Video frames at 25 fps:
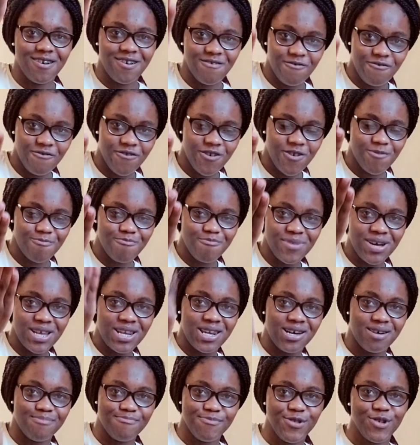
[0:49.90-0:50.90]
from my
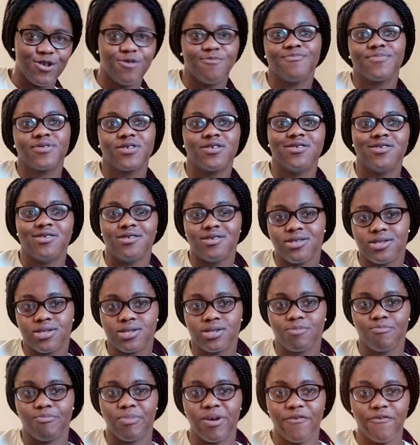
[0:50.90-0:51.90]
laptop because
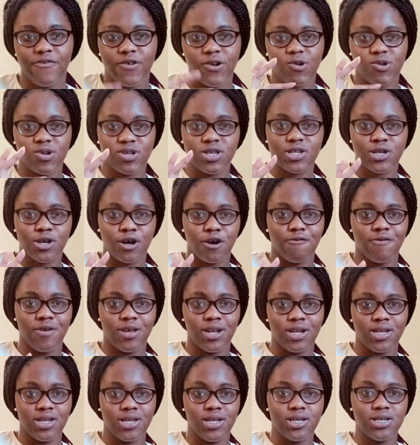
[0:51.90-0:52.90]
my phone is
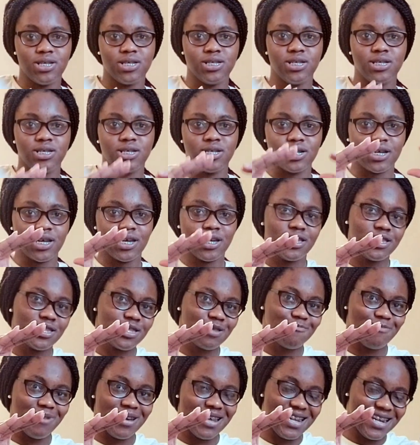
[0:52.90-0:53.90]
currently leaning
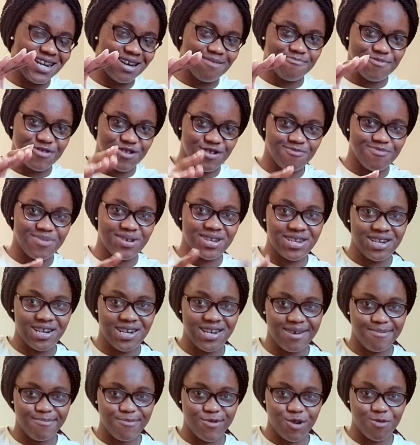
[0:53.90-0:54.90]
against my laptop and the
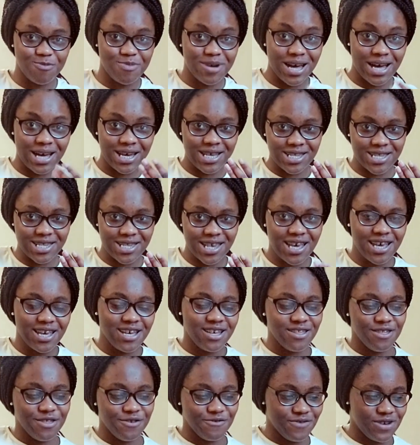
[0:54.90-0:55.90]
laptop has
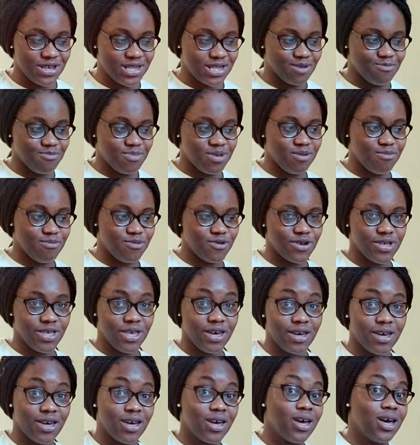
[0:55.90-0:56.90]
the recipe. But
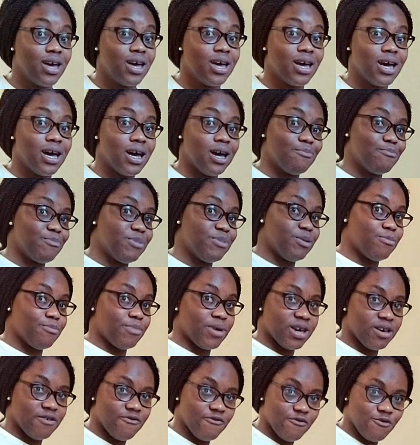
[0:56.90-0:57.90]
yeah, I'm in
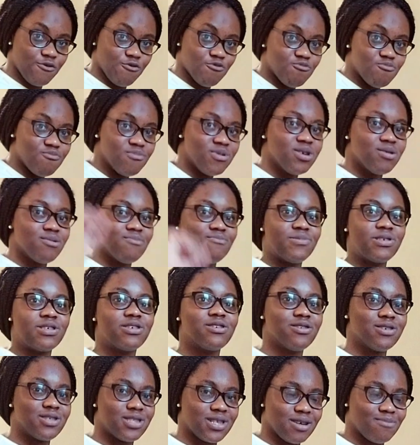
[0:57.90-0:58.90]
my room
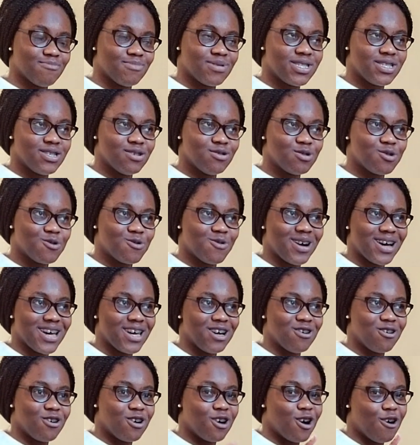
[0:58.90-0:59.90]
because I'm still quite
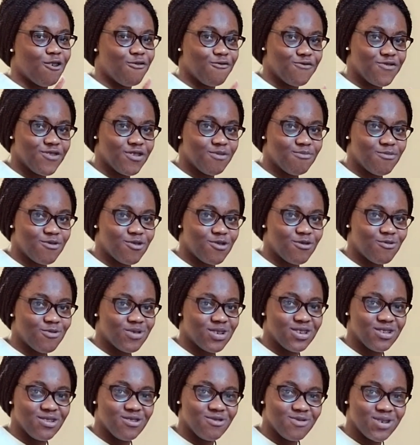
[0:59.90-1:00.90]
uncomfortable
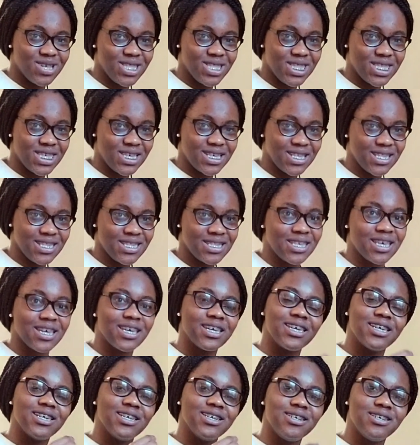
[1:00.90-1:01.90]
with doing this
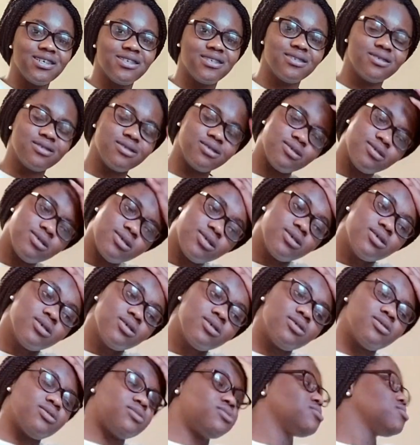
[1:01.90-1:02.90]
in
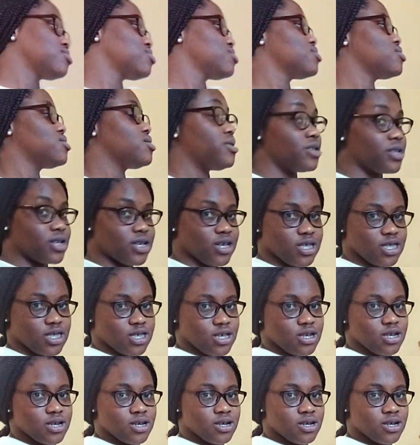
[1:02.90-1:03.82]
the kitchen,